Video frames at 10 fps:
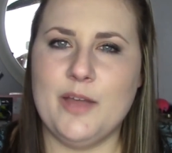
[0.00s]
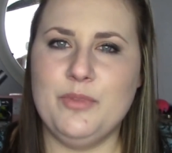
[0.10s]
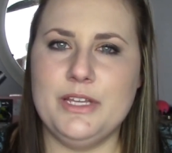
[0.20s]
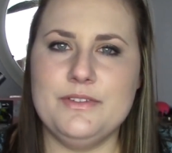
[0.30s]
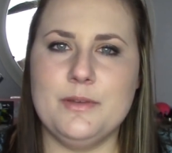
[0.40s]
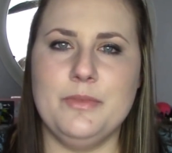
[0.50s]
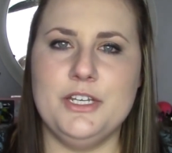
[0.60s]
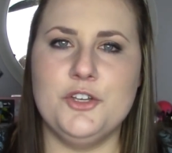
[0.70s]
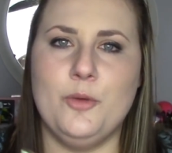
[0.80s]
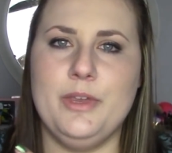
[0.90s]
I believe
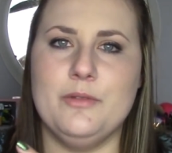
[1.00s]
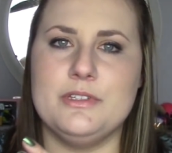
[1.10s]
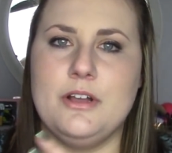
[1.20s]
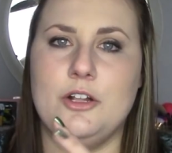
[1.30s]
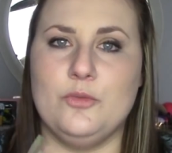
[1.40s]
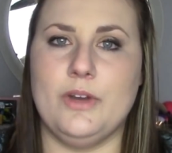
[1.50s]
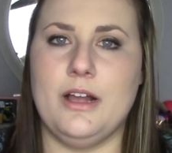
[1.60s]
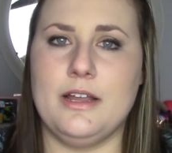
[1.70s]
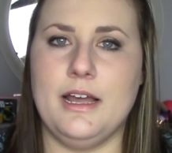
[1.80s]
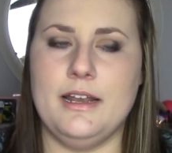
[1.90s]
somebody told me it was called
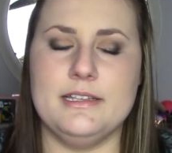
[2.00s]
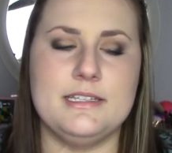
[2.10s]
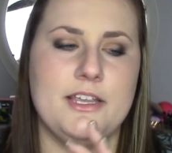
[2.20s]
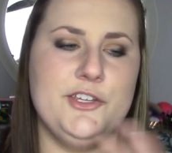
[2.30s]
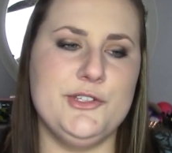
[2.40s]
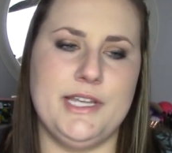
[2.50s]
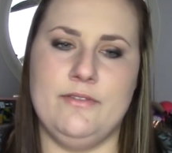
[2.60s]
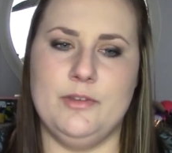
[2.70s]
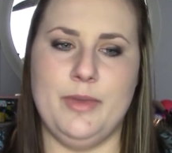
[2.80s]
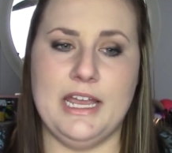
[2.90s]
Rock Goddess. I used to
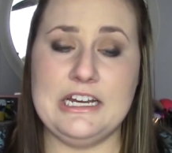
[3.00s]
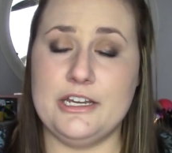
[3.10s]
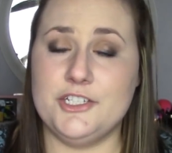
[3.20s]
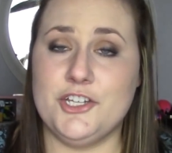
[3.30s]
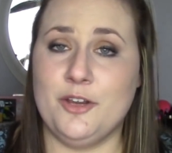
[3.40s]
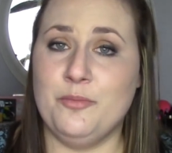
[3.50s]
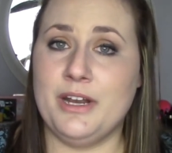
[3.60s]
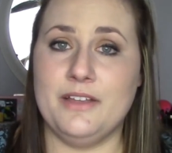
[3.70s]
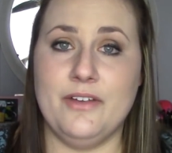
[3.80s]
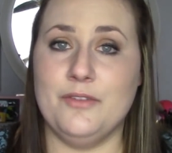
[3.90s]
have the packaging, but
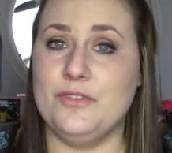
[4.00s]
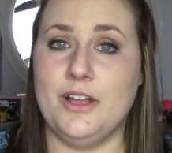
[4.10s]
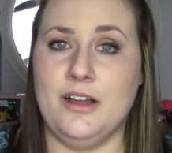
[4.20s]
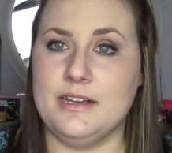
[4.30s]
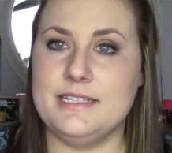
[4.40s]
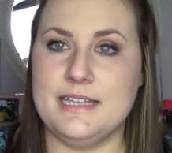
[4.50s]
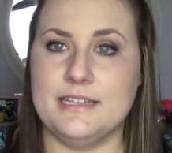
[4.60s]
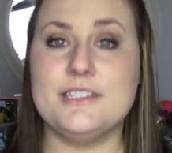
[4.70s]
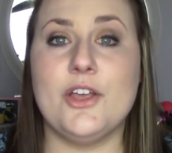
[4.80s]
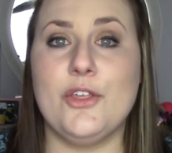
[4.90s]
I have long
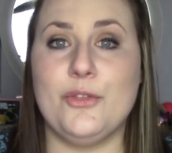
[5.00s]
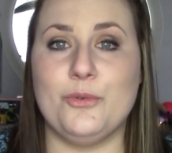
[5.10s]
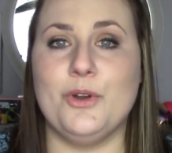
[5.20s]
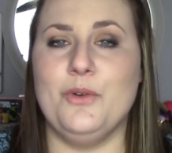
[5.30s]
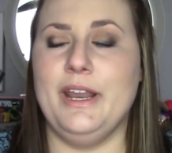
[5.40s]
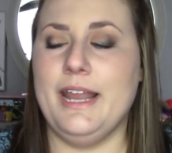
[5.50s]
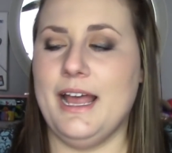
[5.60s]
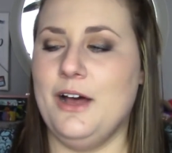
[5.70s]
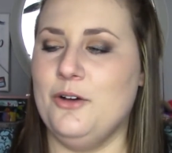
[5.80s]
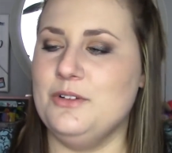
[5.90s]
since thrown it
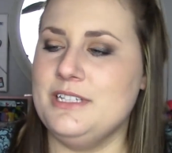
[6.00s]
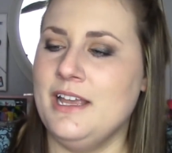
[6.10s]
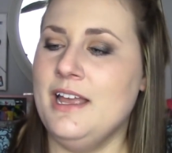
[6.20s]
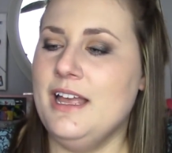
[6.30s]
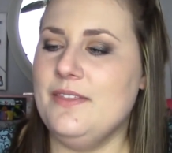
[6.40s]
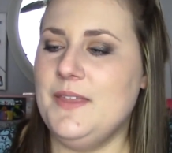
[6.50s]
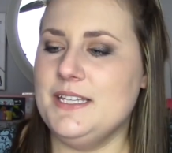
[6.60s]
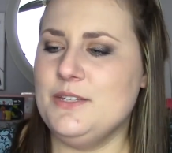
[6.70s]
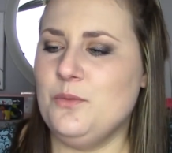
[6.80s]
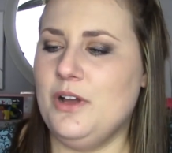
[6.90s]
out.
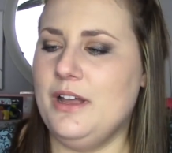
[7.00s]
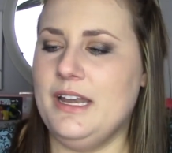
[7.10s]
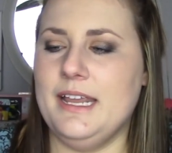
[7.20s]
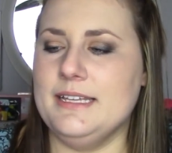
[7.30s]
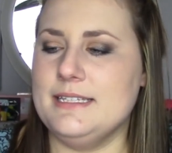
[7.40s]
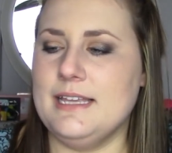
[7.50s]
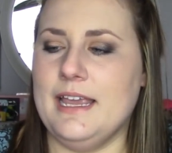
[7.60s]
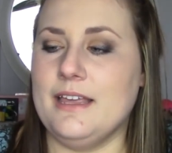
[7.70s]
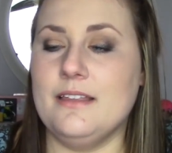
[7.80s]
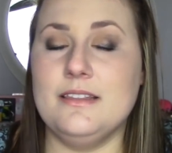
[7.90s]
This one is
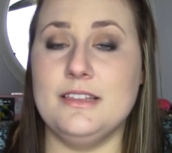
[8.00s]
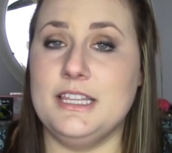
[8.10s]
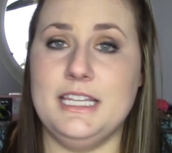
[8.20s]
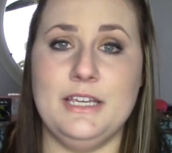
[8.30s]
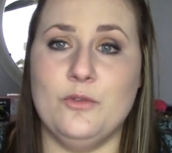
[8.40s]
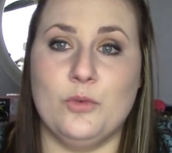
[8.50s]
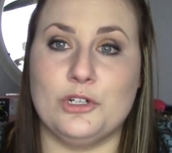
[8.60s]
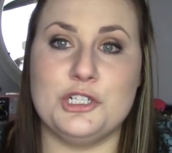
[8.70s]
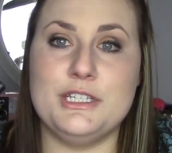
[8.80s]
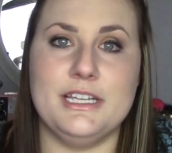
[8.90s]
like the
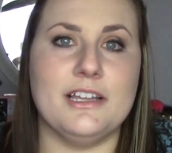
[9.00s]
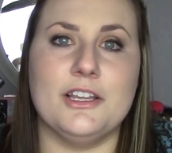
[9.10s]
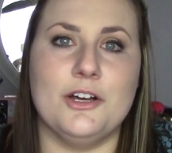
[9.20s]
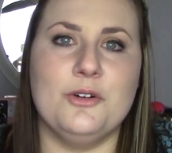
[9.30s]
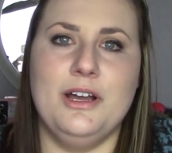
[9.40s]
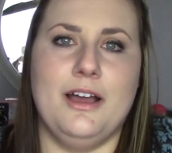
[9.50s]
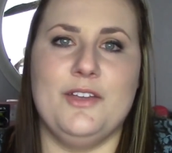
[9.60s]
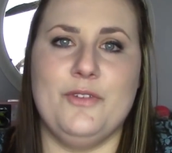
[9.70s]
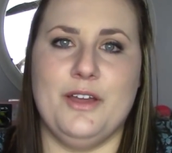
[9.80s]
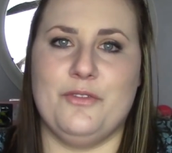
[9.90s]
worst yellow
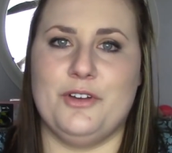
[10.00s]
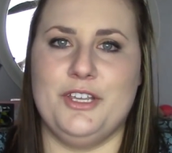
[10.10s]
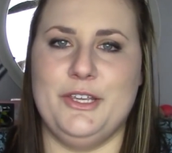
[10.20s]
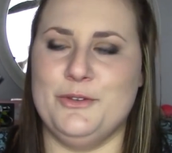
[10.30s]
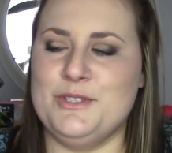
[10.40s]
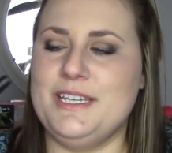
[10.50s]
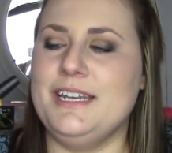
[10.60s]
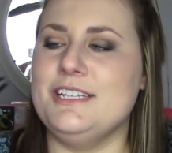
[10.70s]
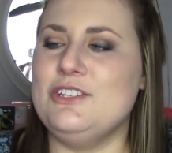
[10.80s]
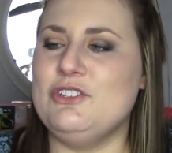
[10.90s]
I've ever used. It
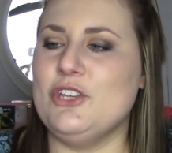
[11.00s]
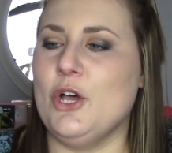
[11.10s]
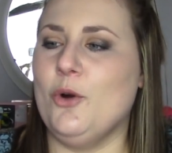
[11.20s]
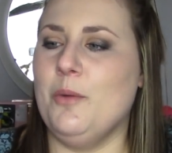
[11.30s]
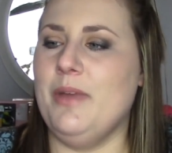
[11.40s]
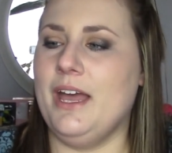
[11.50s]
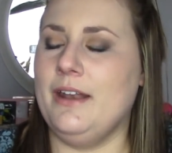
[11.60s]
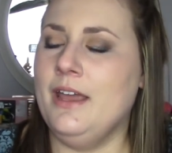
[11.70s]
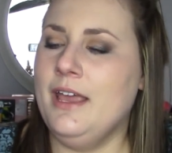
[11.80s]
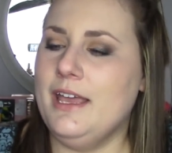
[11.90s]
is so
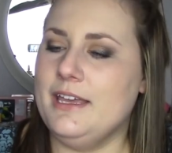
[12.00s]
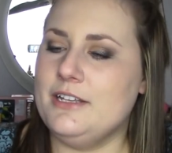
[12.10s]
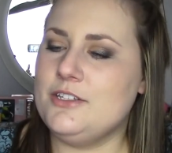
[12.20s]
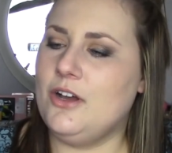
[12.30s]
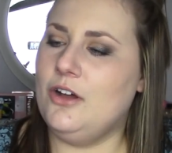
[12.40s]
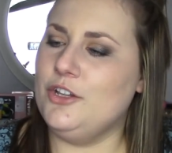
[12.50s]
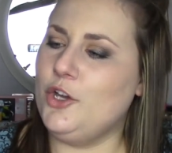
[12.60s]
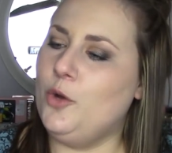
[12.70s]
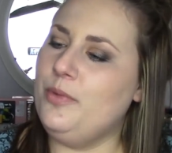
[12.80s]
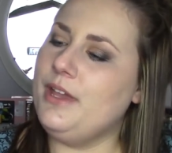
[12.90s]
bad. It is called
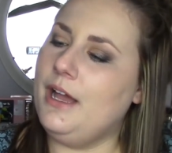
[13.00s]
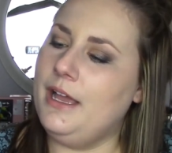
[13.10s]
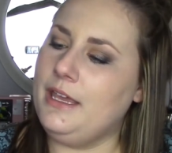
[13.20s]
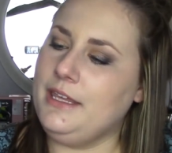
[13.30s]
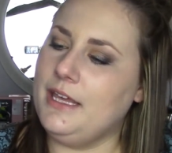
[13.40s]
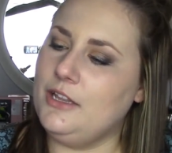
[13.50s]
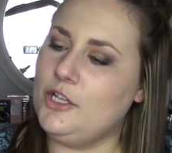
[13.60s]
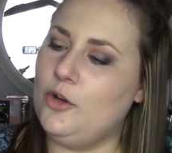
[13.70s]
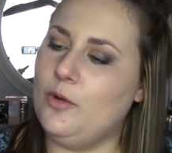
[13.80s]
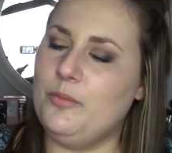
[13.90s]
O P I
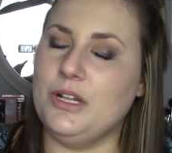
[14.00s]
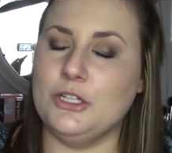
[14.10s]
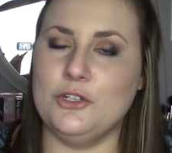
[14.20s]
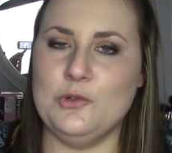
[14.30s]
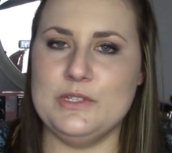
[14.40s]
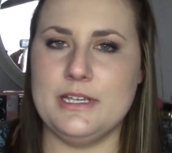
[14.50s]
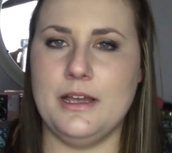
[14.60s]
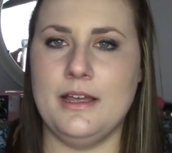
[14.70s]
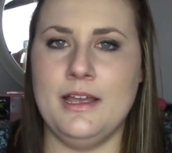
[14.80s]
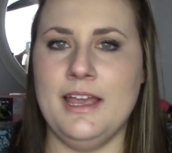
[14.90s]
Yellopalooza.